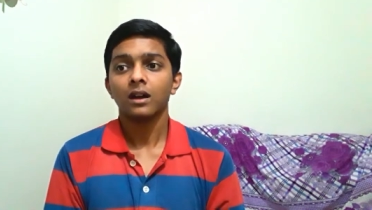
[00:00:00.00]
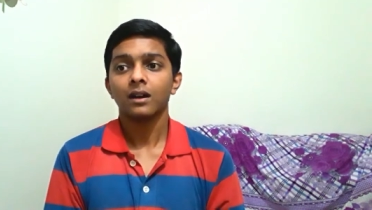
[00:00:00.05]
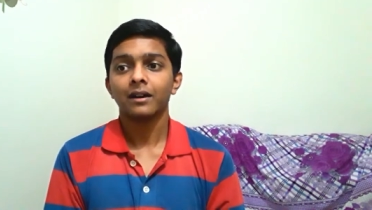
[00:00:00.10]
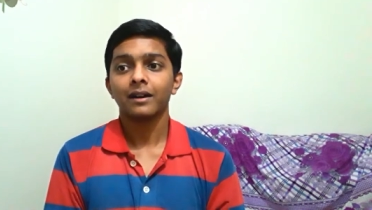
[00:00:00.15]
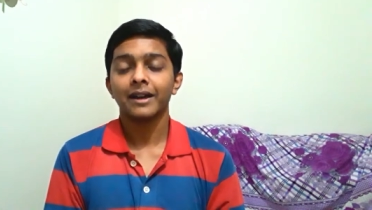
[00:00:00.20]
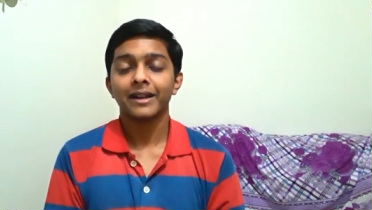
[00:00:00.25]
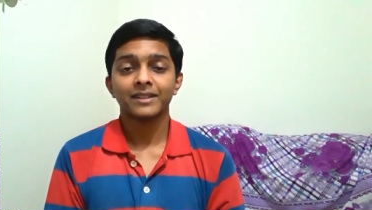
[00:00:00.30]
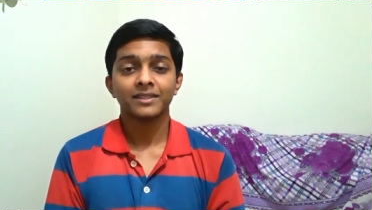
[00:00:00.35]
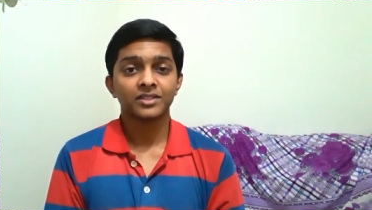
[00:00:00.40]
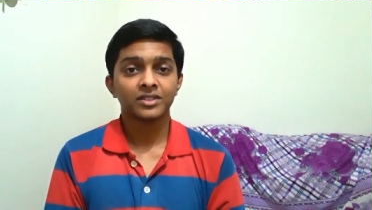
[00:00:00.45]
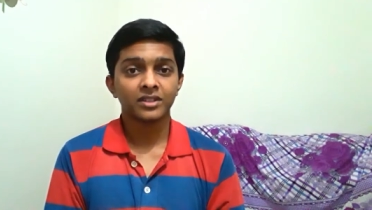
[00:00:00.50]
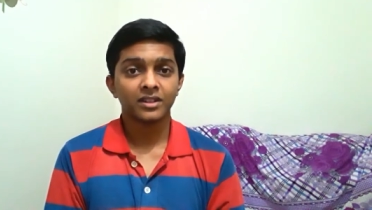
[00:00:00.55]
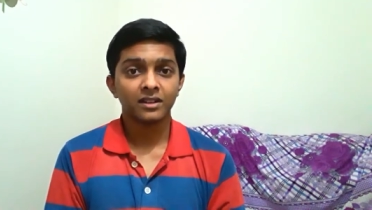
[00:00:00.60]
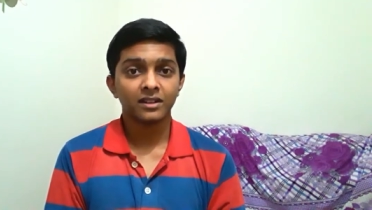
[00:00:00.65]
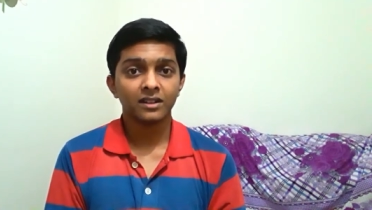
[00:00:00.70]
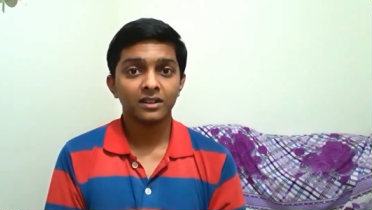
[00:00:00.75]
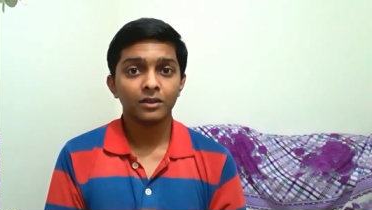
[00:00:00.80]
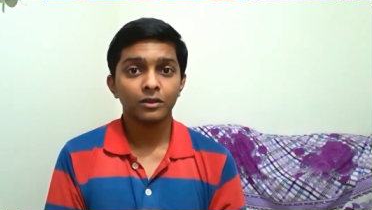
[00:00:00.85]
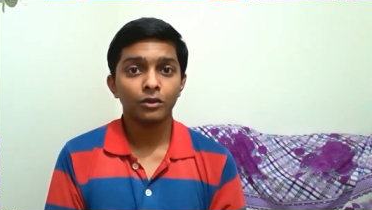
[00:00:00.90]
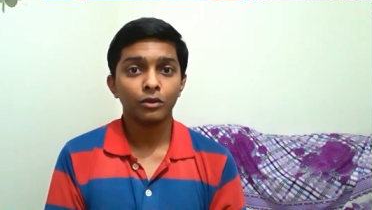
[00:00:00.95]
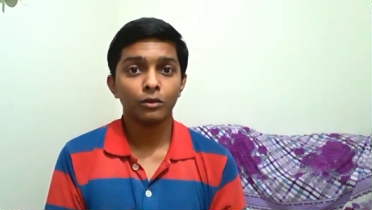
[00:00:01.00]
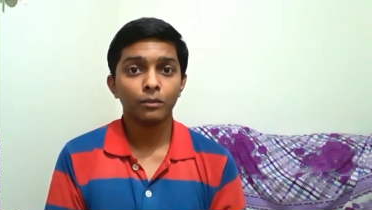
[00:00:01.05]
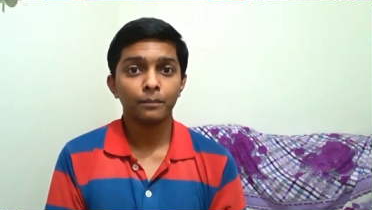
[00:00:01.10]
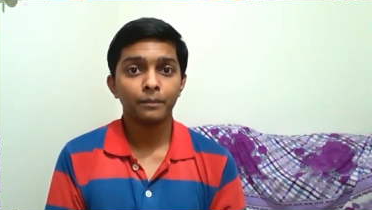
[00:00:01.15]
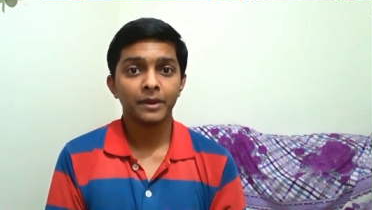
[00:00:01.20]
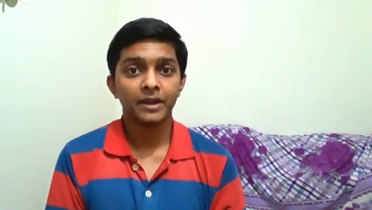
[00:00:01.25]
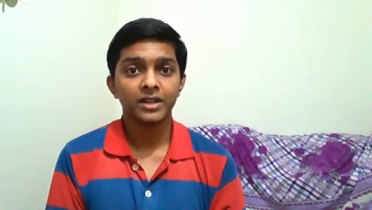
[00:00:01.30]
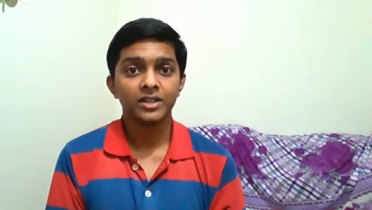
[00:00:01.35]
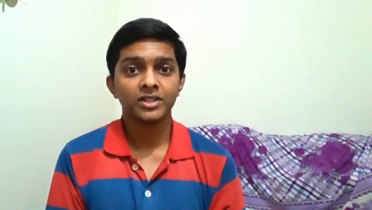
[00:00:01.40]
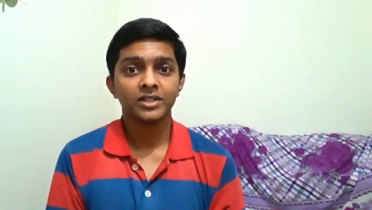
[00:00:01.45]
external
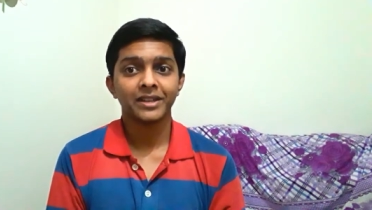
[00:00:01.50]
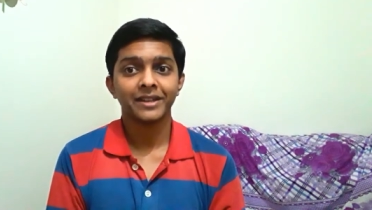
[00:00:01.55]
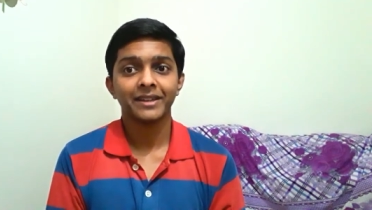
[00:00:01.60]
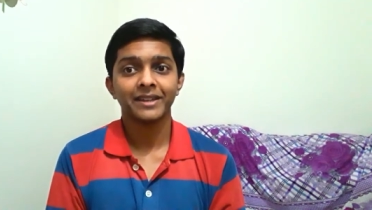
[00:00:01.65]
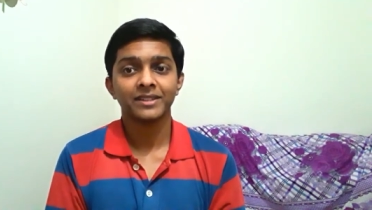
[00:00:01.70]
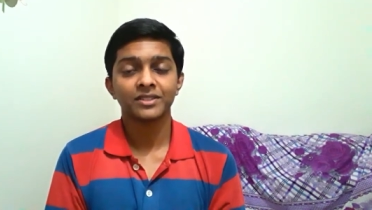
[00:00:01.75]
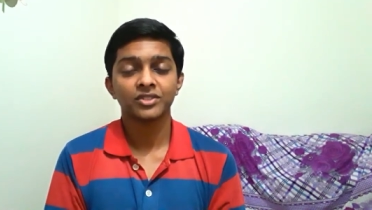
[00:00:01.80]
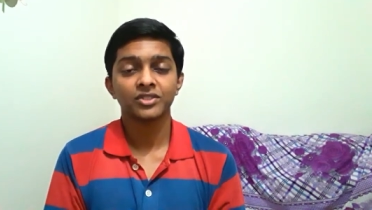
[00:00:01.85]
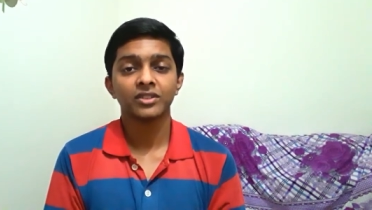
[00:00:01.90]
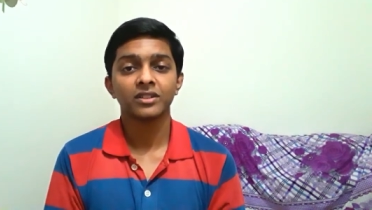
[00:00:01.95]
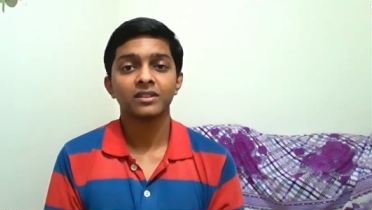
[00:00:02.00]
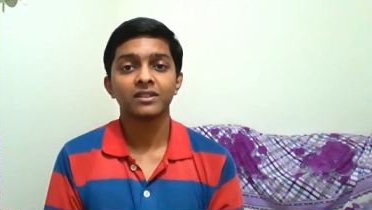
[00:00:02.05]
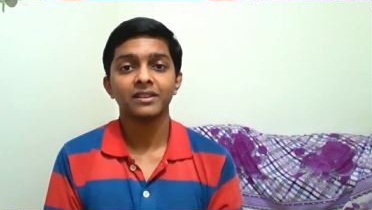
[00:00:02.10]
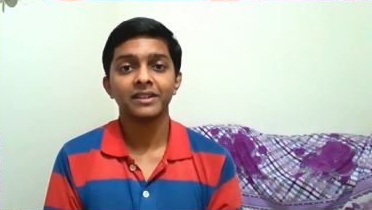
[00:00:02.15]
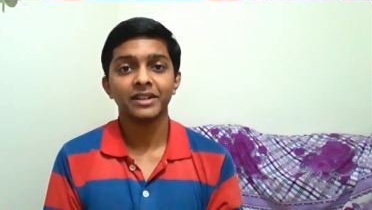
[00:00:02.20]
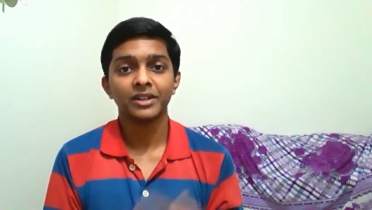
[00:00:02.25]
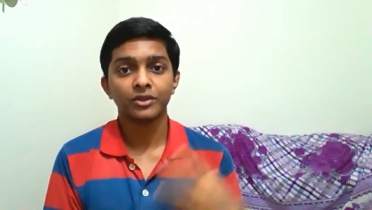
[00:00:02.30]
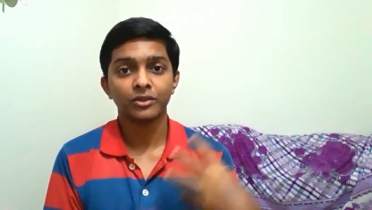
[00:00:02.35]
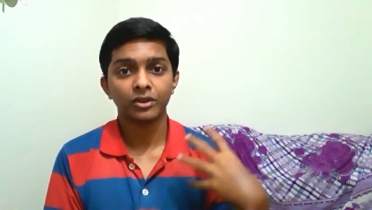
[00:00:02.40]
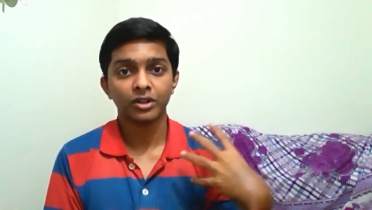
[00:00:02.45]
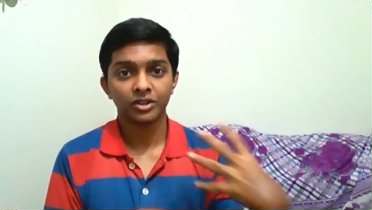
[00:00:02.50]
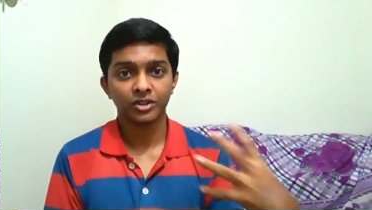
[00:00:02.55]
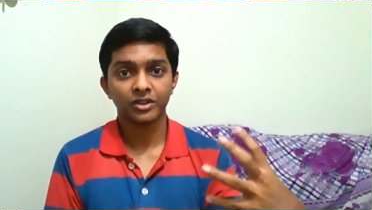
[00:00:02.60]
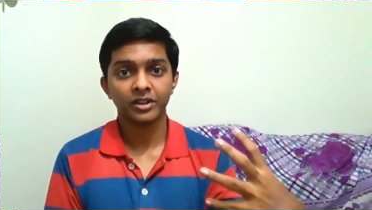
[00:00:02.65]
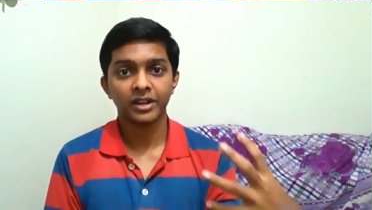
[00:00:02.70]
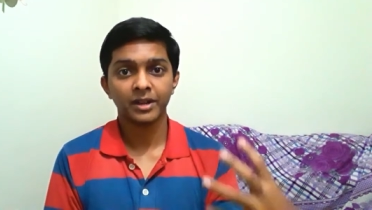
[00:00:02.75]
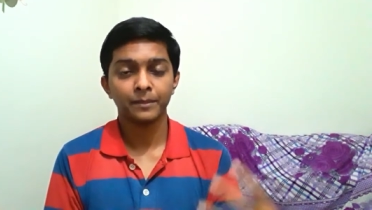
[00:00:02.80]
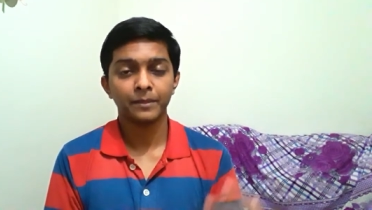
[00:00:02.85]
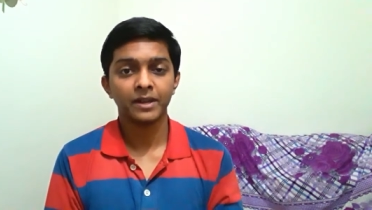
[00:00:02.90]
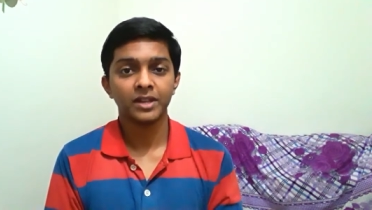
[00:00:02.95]
homepage and external
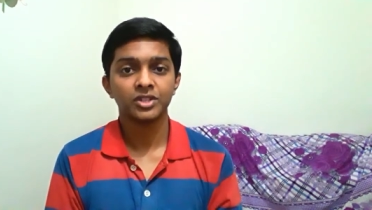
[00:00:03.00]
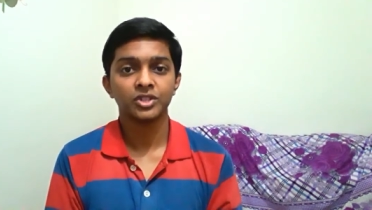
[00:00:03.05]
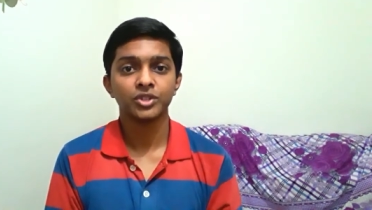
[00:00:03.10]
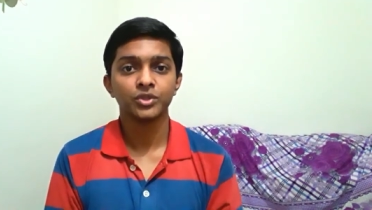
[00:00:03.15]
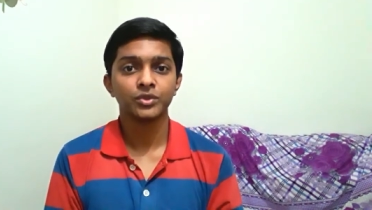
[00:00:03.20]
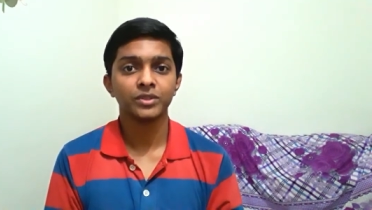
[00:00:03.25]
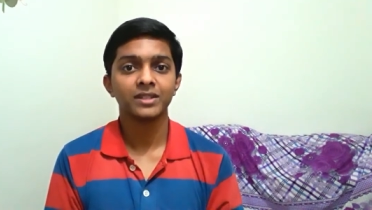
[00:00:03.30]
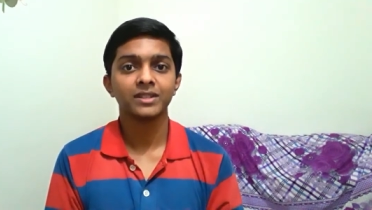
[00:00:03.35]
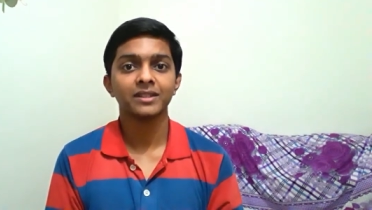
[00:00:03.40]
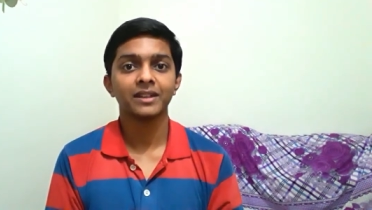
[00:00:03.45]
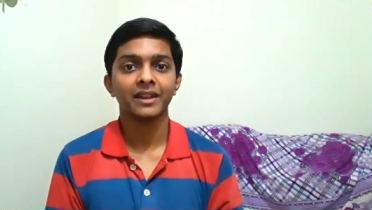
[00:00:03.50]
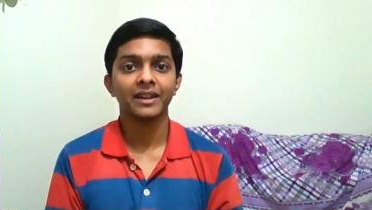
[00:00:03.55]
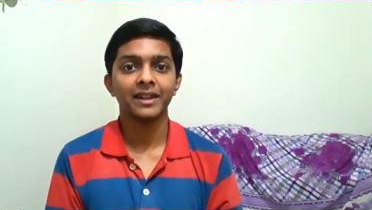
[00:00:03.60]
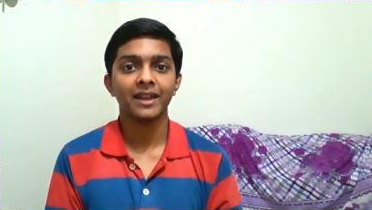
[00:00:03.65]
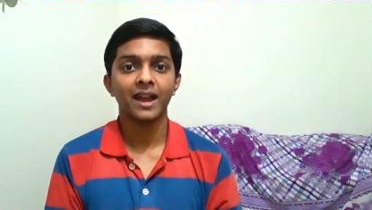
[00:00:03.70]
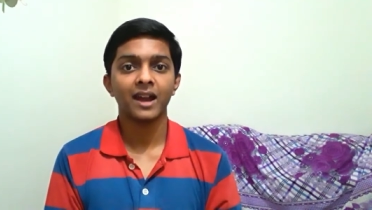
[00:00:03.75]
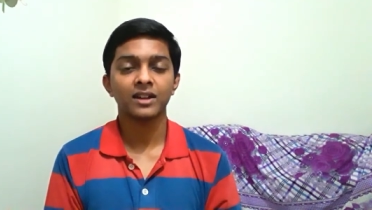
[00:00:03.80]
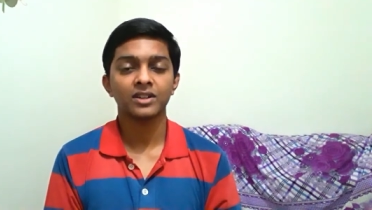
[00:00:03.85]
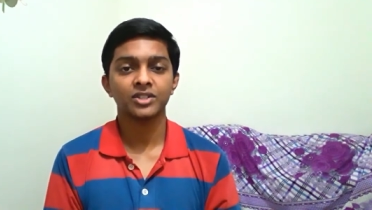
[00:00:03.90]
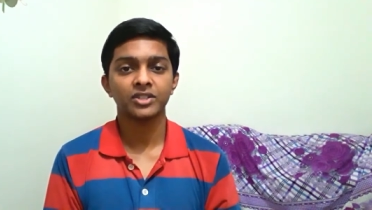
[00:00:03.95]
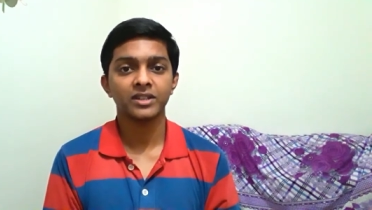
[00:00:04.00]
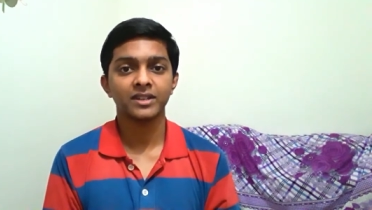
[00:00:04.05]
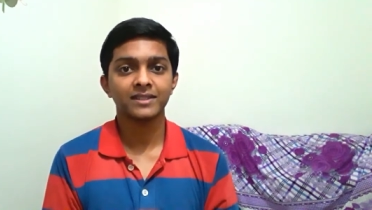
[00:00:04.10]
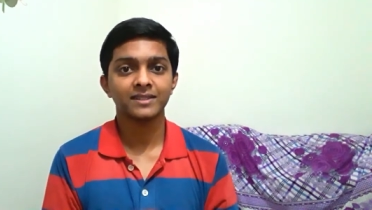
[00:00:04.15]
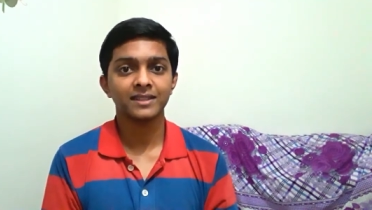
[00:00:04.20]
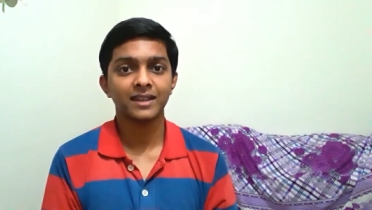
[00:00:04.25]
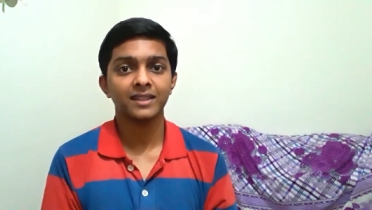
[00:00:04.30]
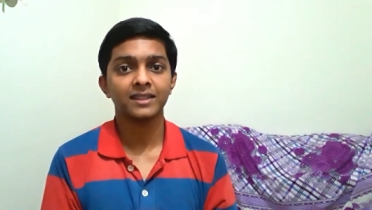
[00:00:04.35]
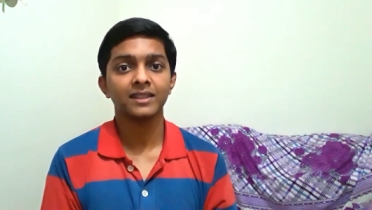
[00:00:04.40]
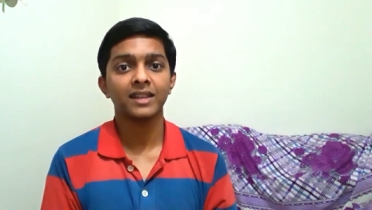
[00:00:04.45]
introductory page using the react
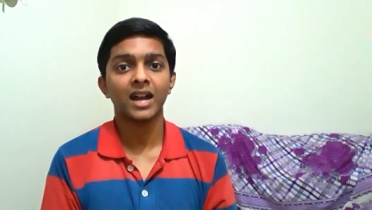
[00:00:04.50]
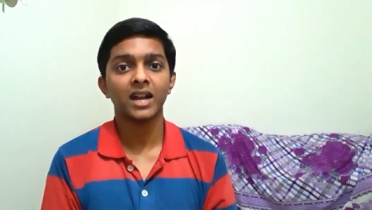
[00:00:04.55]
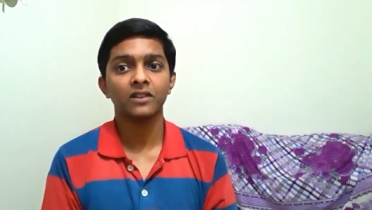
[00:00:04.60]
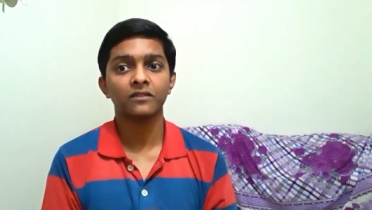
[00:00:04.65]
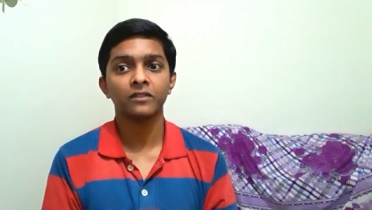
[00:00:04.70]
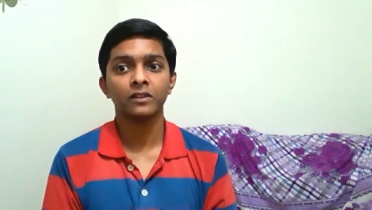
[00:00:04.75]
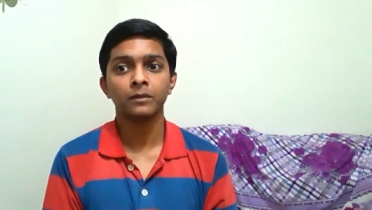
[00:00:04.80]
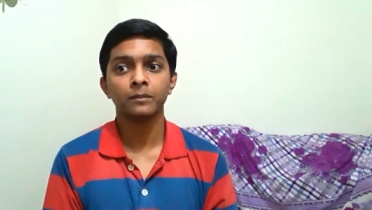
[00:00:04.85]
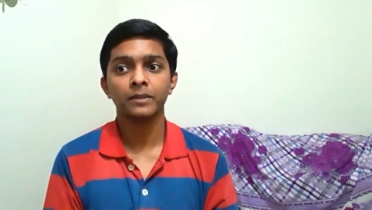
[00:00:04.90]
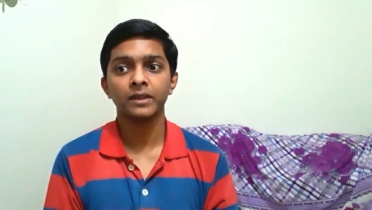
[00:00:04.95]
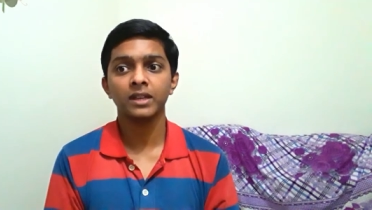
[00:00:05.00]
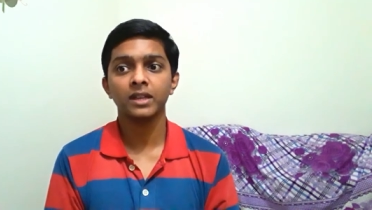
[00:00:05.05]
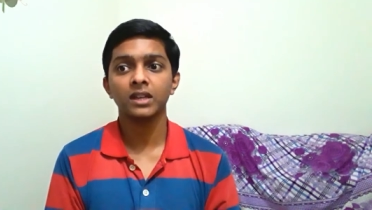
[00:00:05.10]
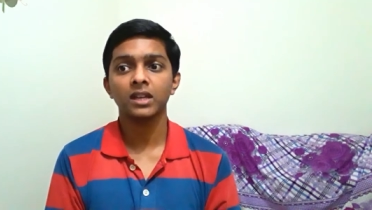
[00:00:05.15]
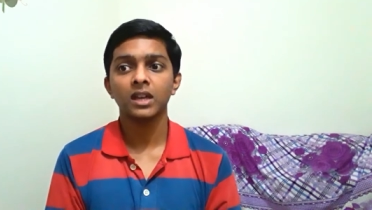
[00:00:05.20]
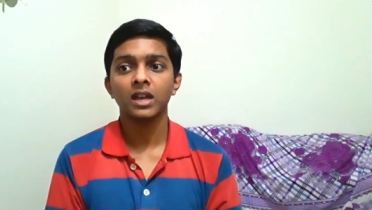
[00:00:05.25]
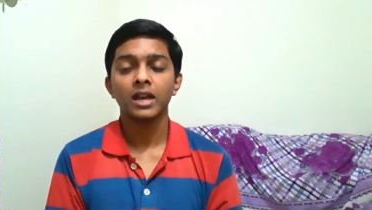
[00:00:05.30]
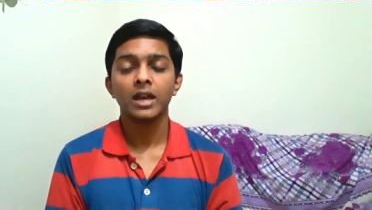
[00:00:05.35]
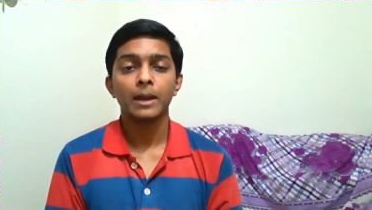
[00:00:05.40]
js and that will be